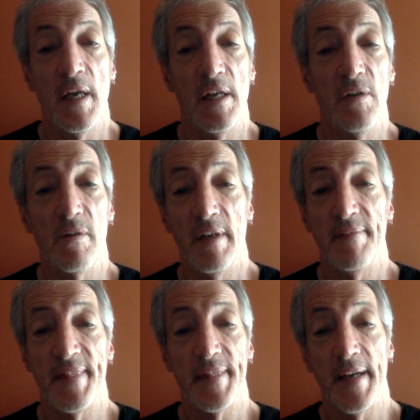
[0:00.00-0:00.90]
You could have
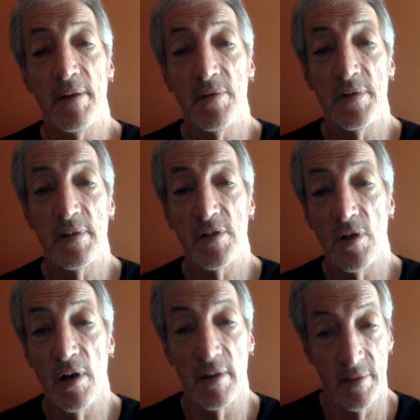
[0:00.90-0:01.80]
1,000
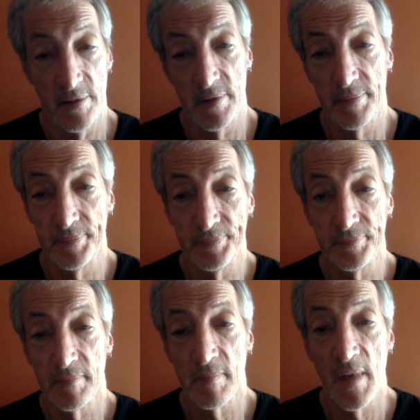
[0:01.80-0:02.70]
songs.
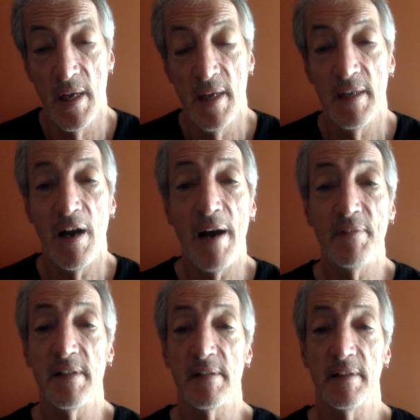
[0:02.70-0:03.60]
Now,
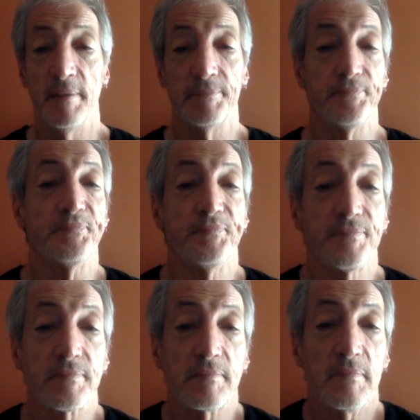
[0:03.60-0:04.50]
obviously,
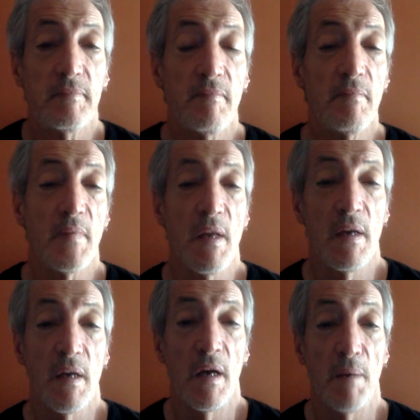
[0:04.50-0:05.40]

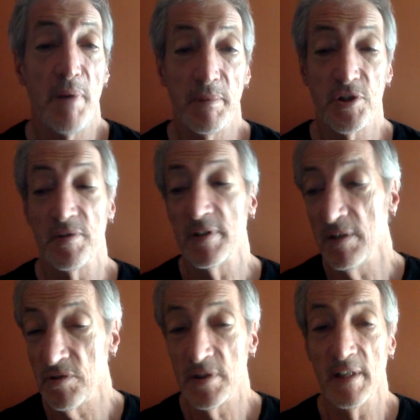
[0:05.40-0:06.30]
the publisher is
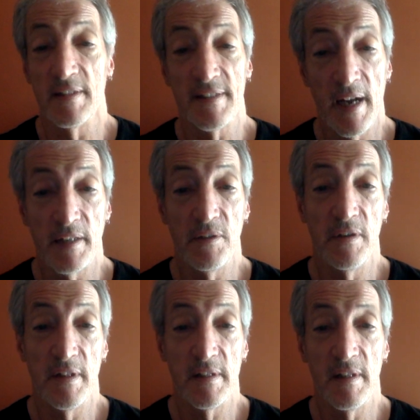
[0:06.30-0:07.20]
interested in signing you to
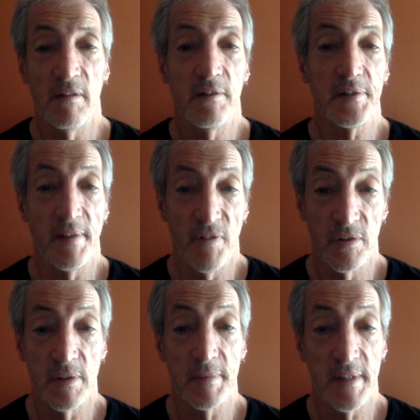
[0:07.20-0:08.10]
this deal because they've
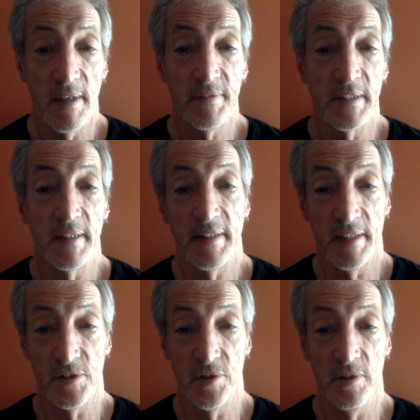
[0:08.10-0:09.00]
heard some stuff that they
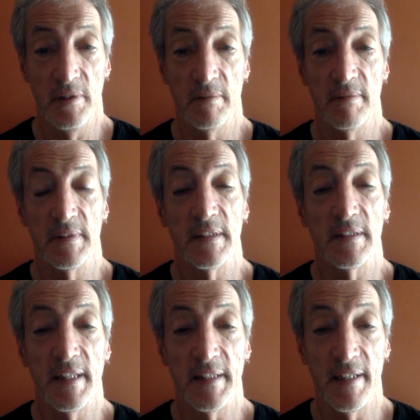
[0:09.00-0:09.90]
think is good and that
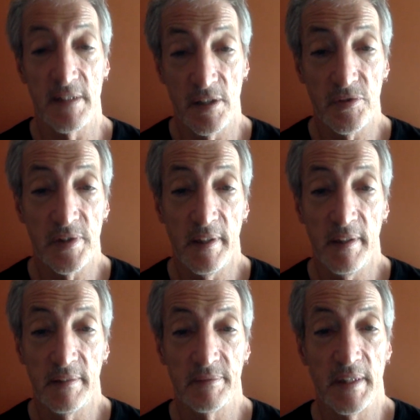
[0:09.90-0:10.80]
they think is interesting
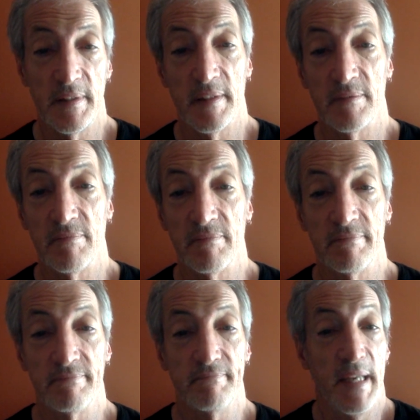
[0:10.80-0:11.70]
and that
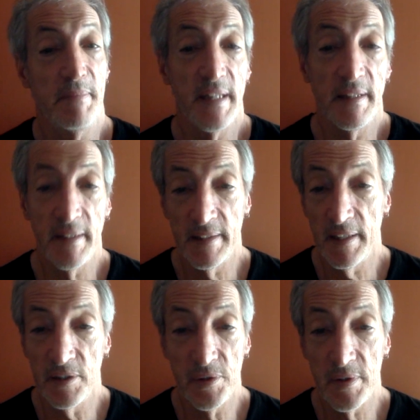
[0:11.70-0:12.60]
maybe they think they
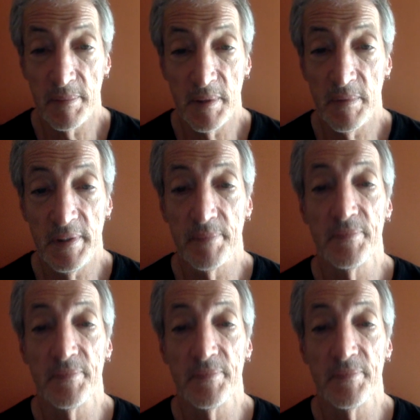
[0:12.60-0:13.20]
can do something with,